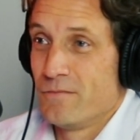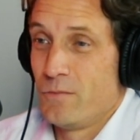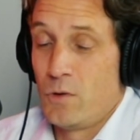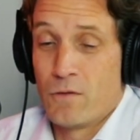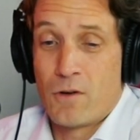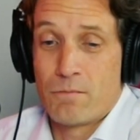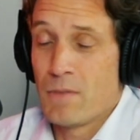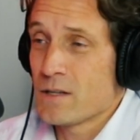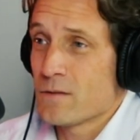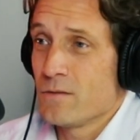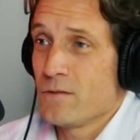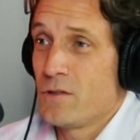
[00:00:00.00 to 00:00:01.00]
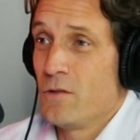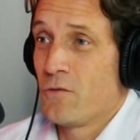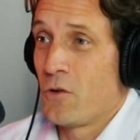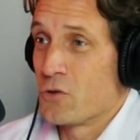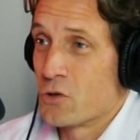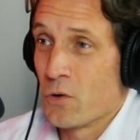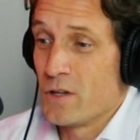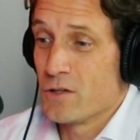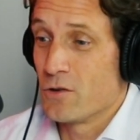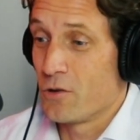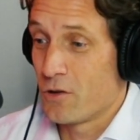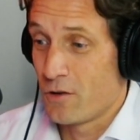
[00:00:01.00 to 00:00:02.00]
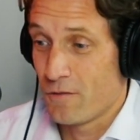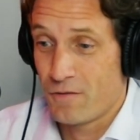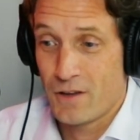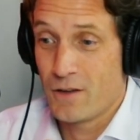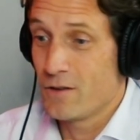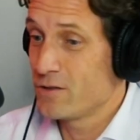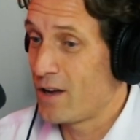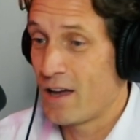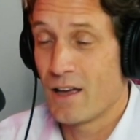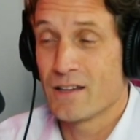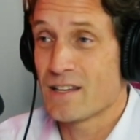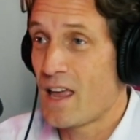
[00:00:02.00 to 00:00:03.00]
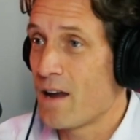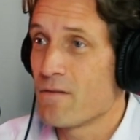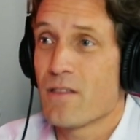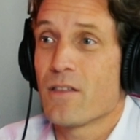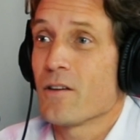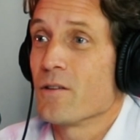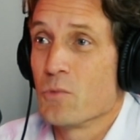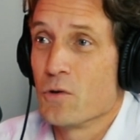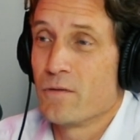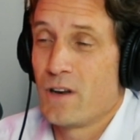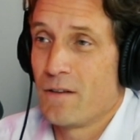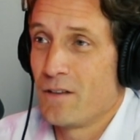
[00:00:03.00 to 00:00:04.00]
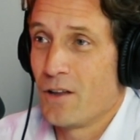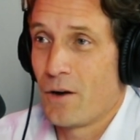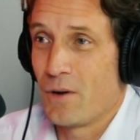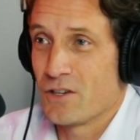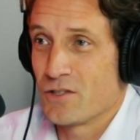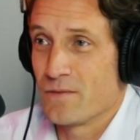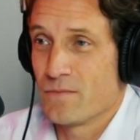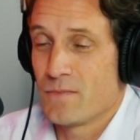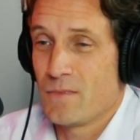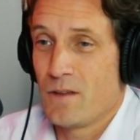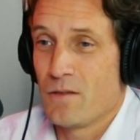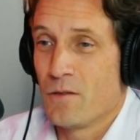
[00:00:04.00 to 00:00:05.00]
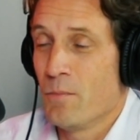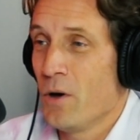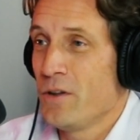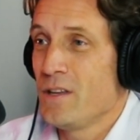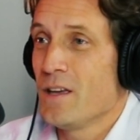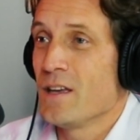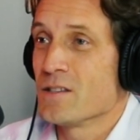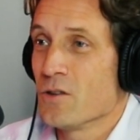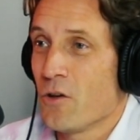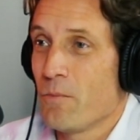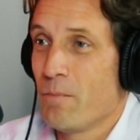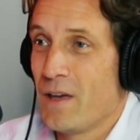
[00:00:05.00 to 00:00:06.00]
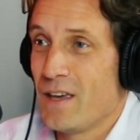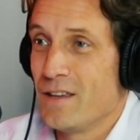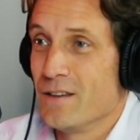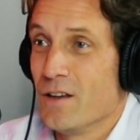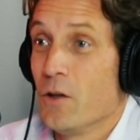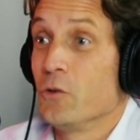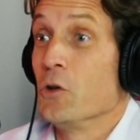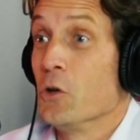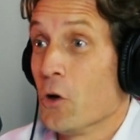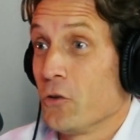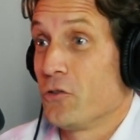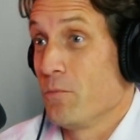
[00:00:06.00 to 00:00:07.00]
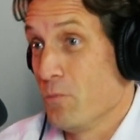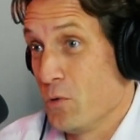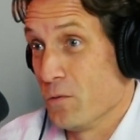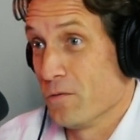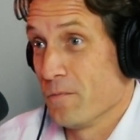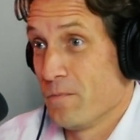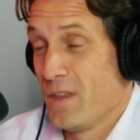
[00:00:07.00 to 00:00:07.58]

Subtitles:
You've got muscles, you've got joints, you look at your fingers, your hands, everything can move in any direction. The body is not made to not move.